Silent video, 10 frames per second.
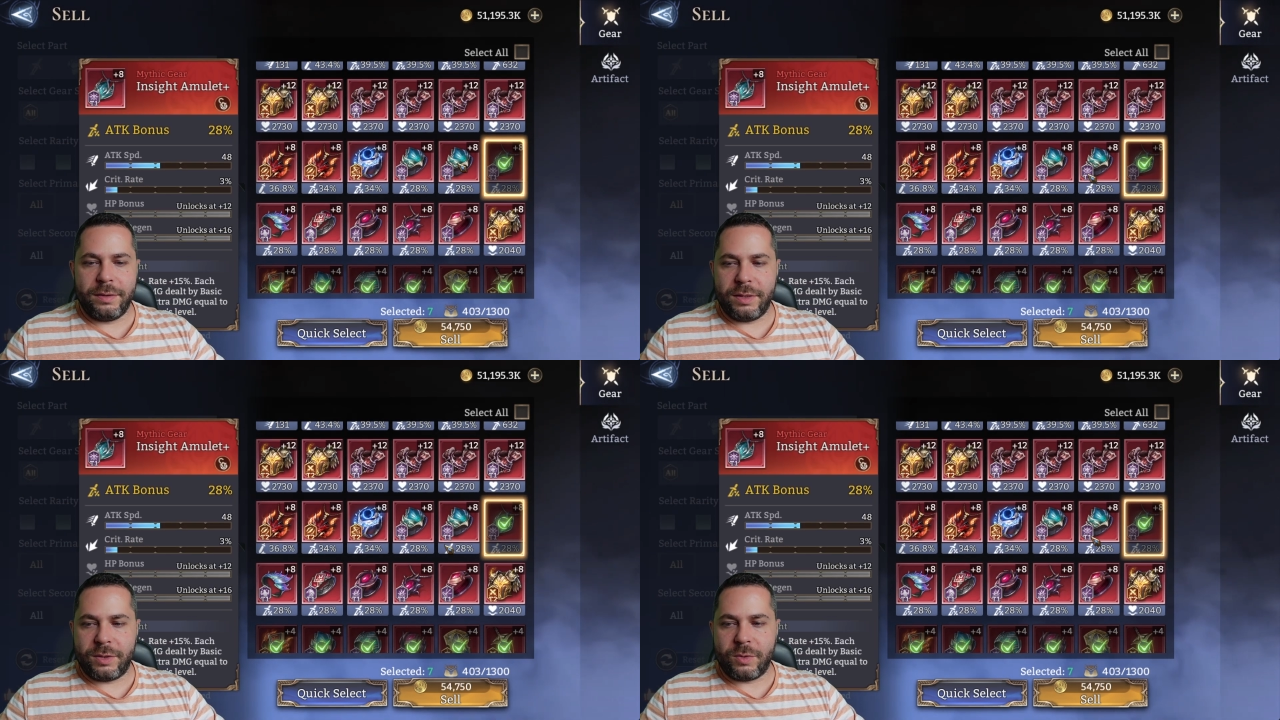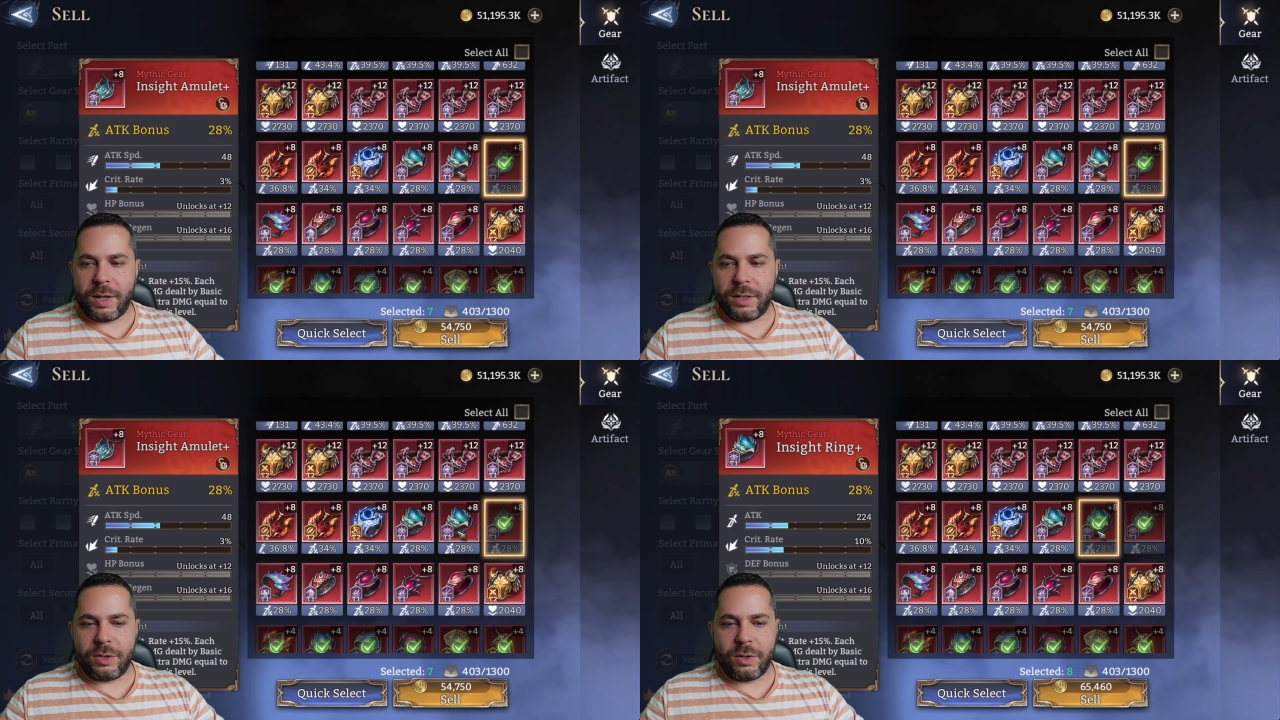This one
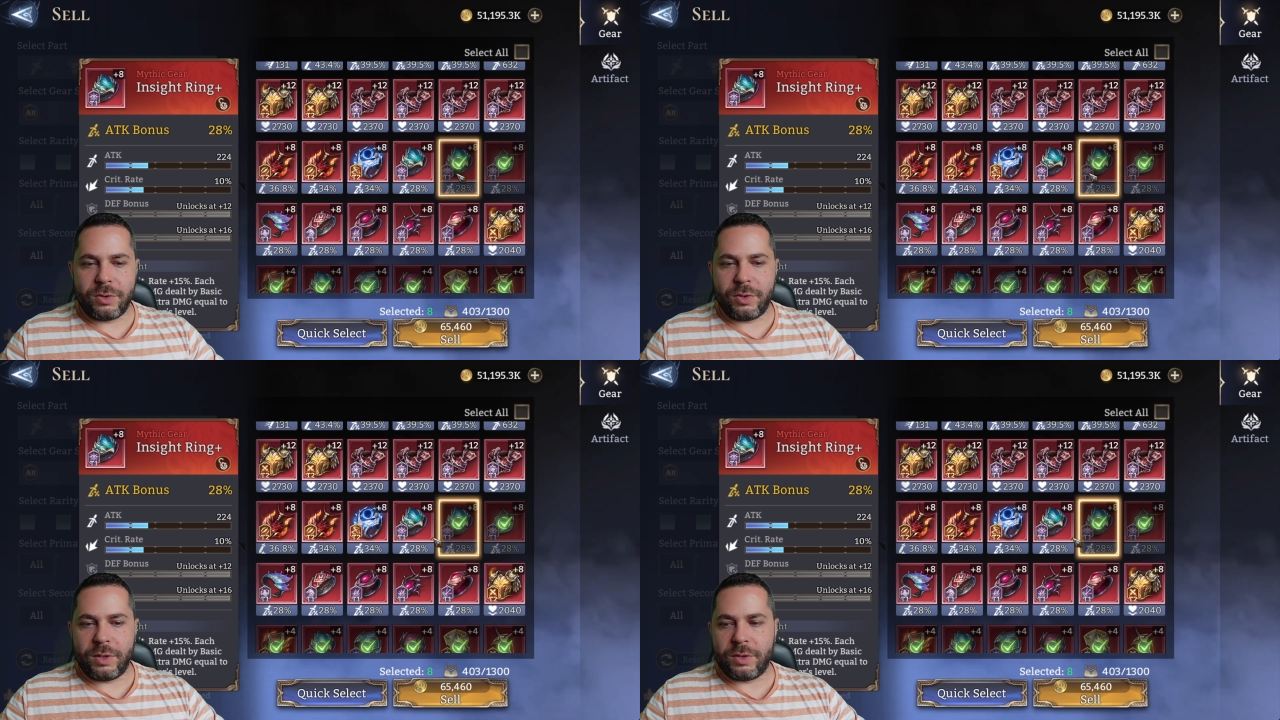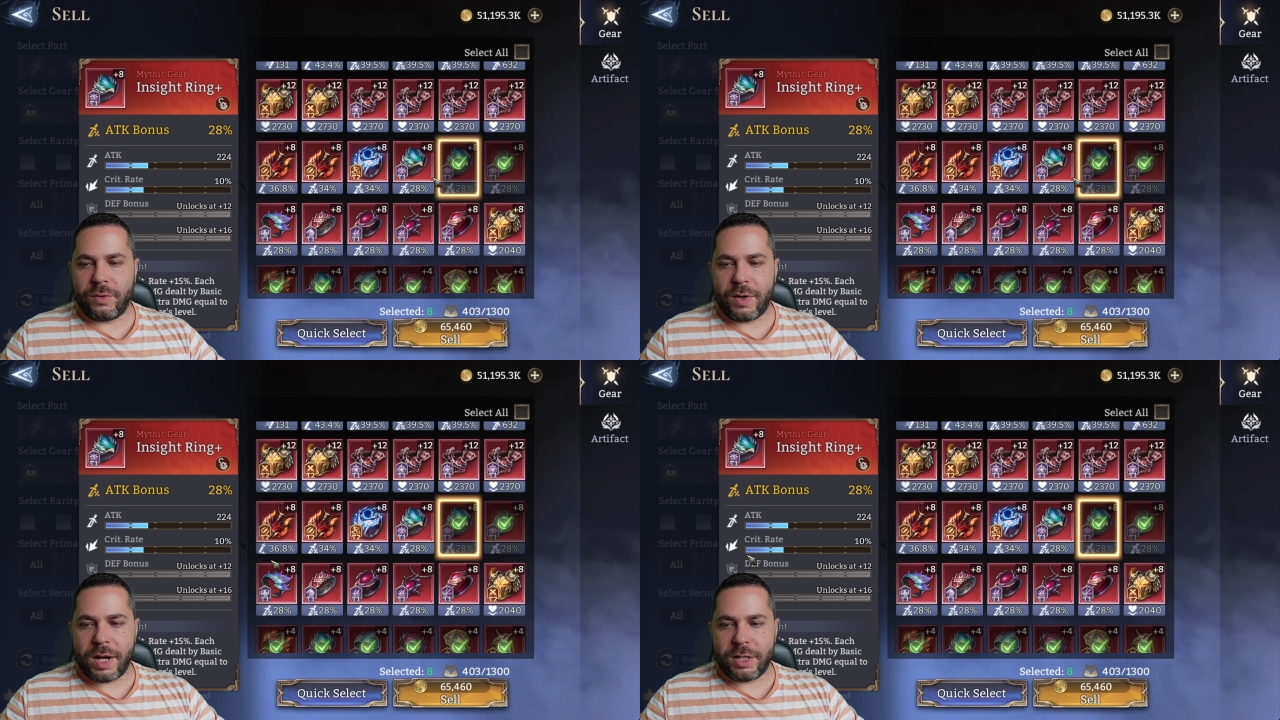is also
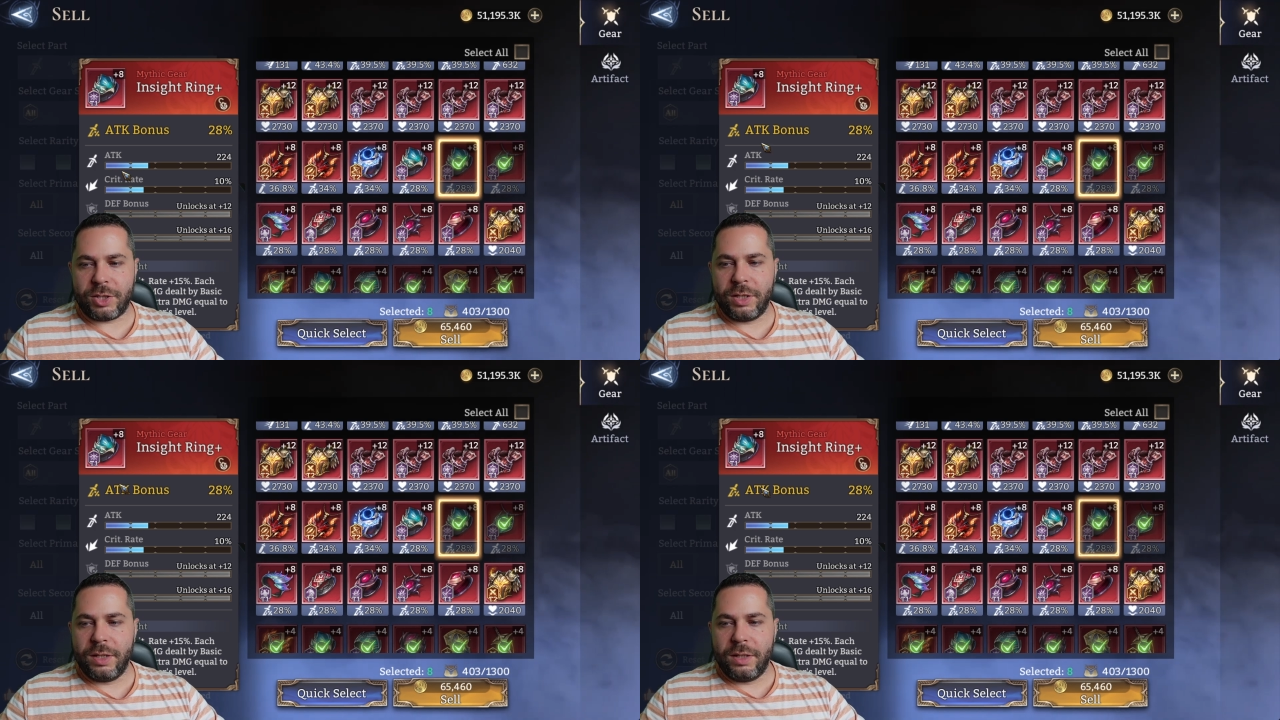trash.